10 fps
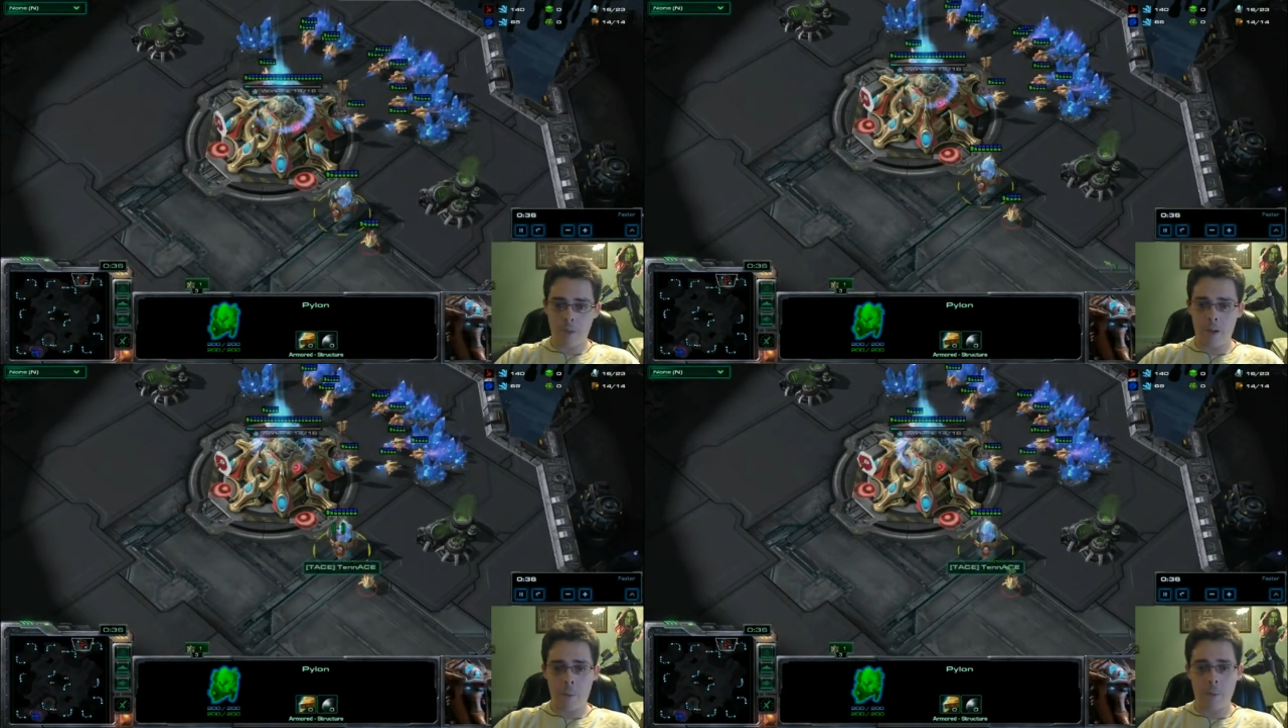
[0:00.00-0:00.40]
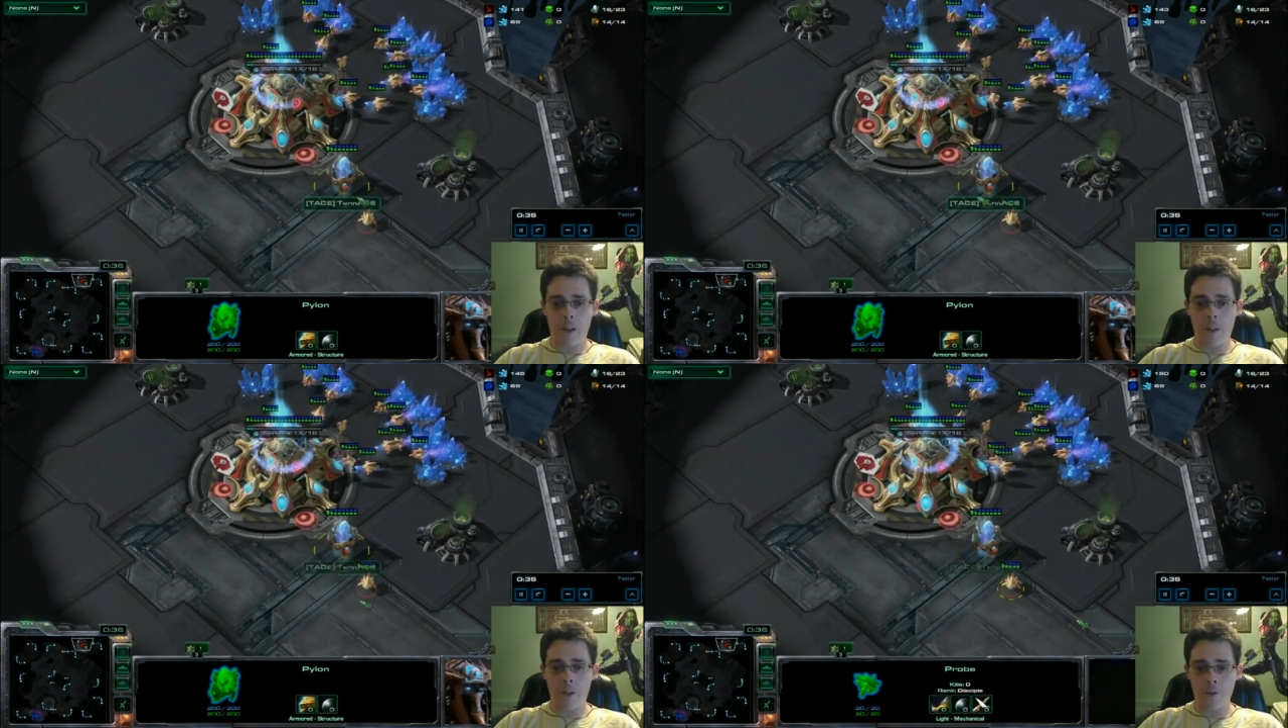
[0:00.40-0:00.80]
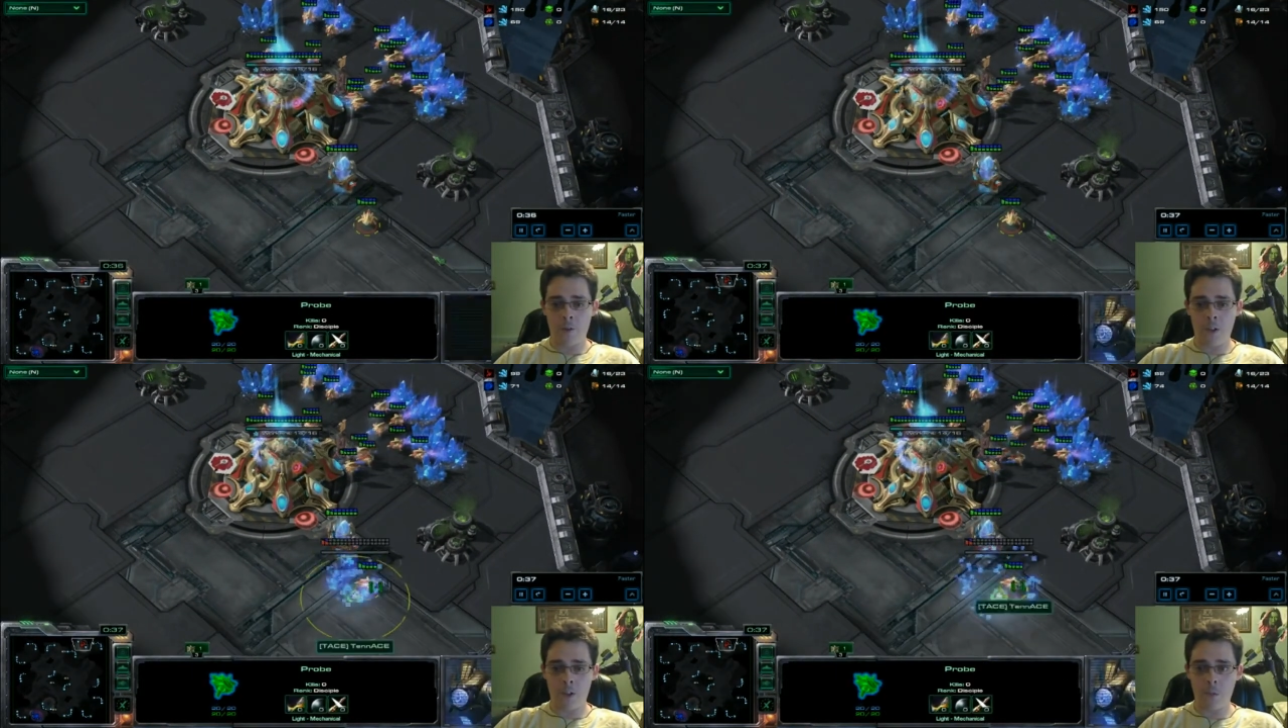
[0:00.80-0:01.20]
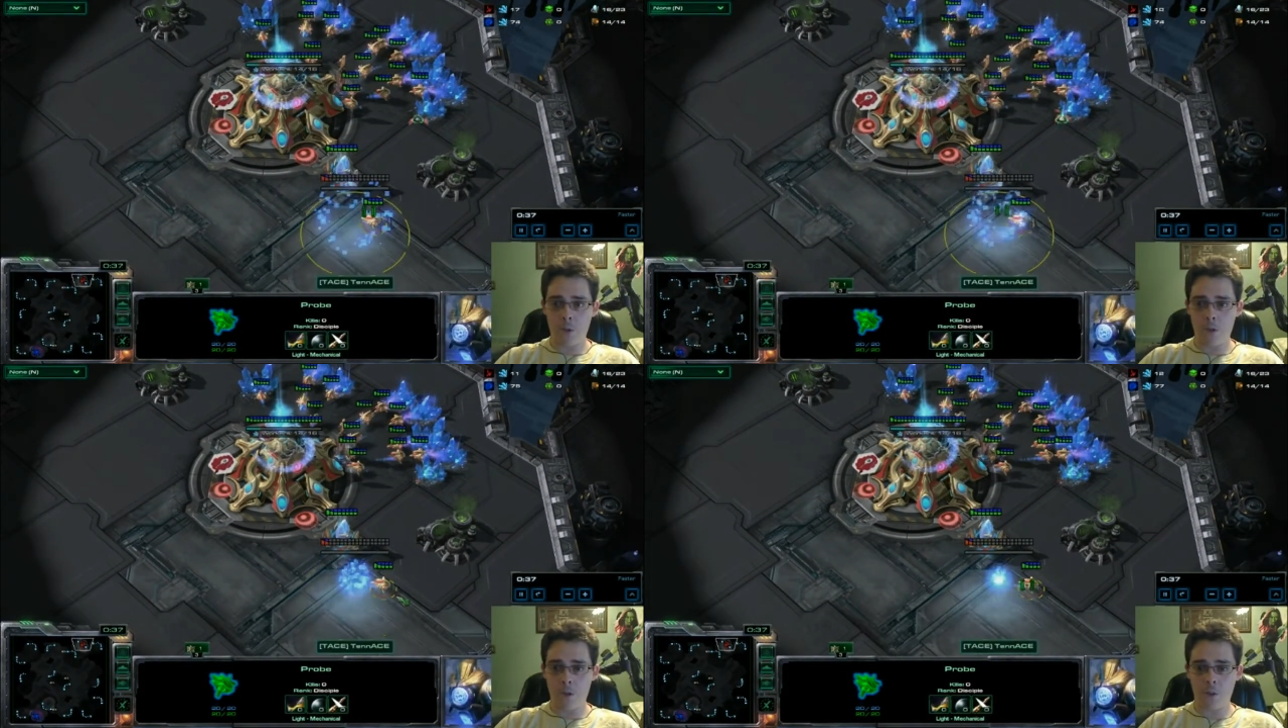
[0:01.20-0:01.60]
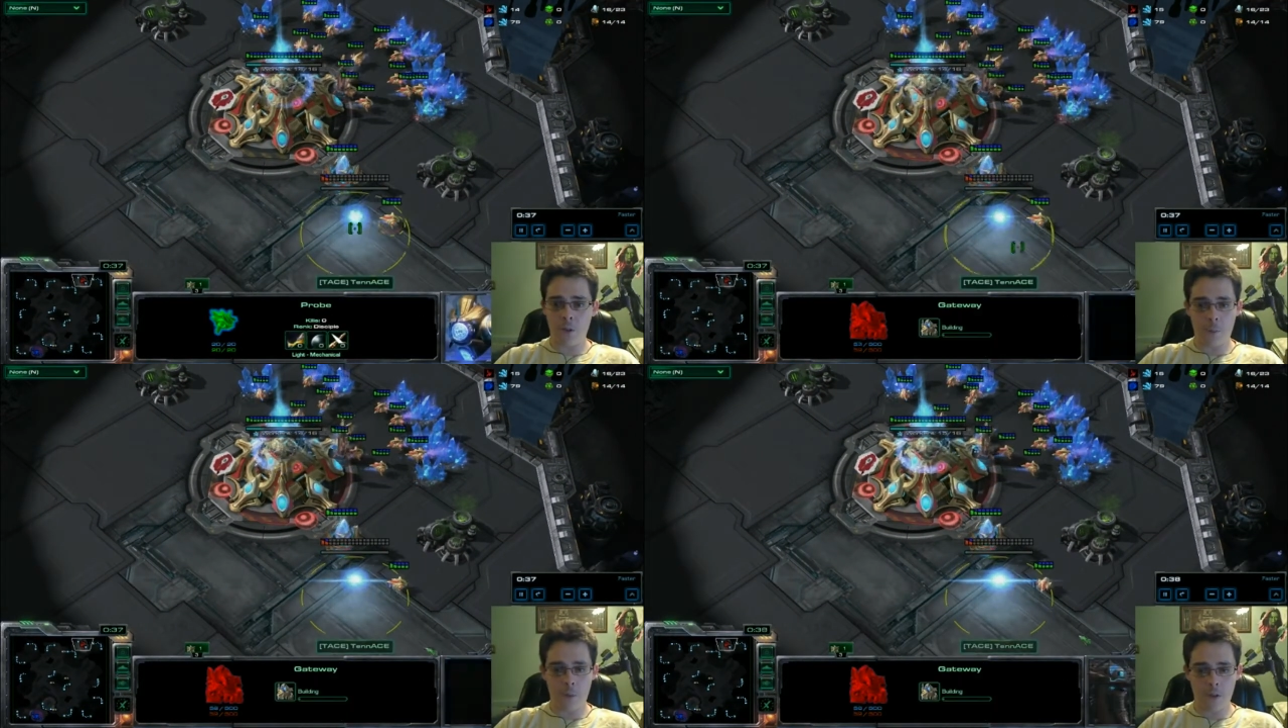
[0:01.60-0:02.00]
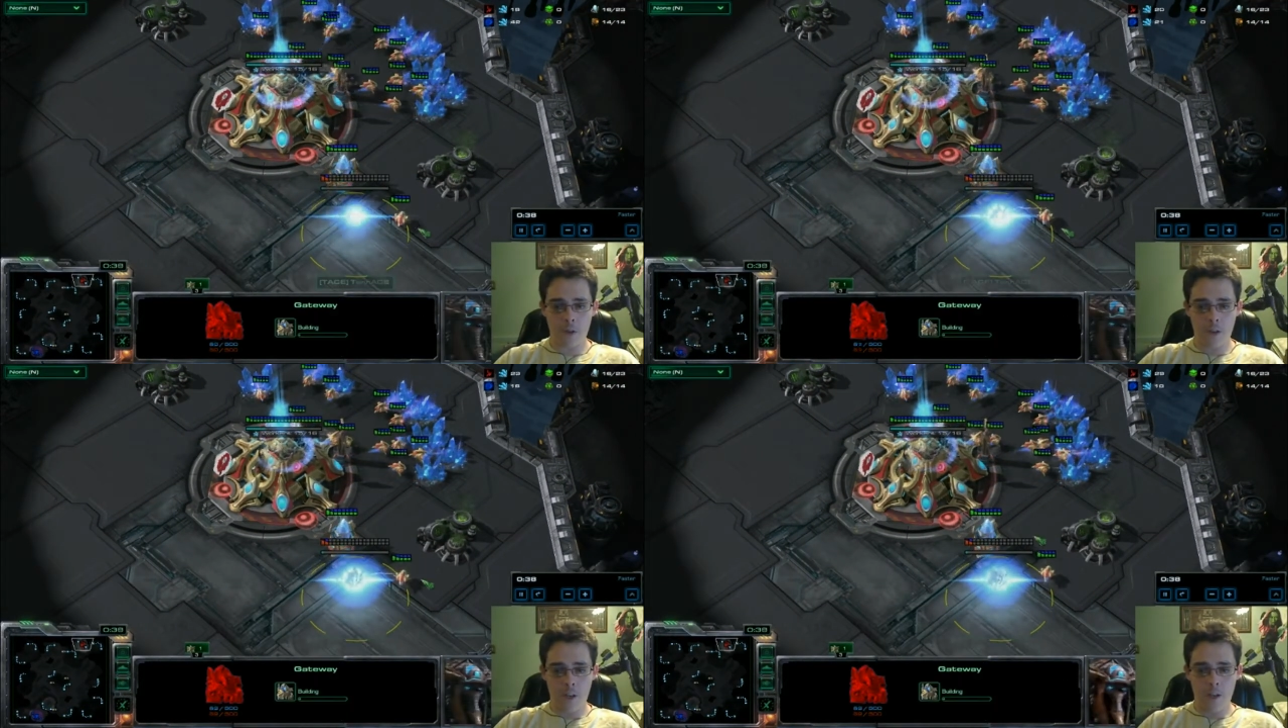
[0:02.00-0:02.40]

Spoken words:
Now my pylon just finished. I'm sure I'll throw up a